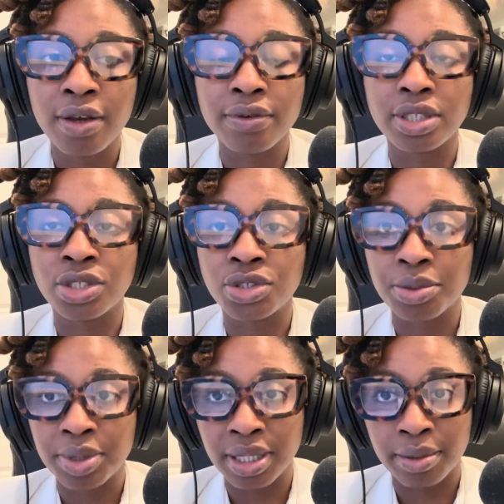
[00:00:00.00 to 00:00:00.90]
for
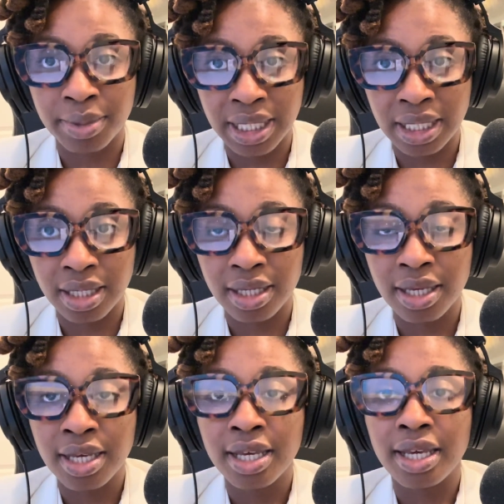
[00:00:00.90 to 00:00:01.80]
distributing the money
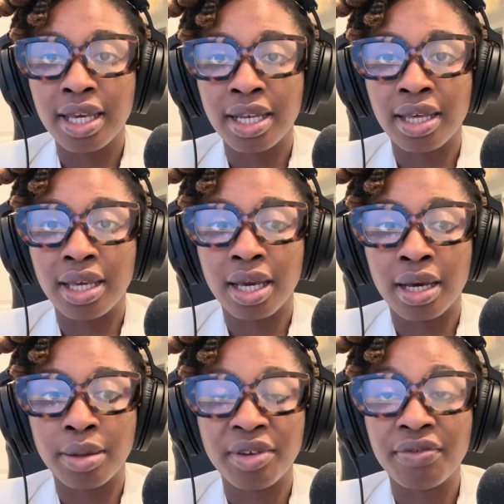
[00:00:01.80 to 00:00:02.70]
in a
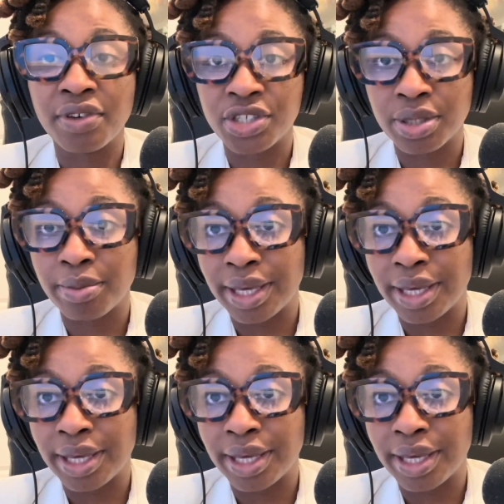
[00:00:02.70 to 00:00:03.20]
efficient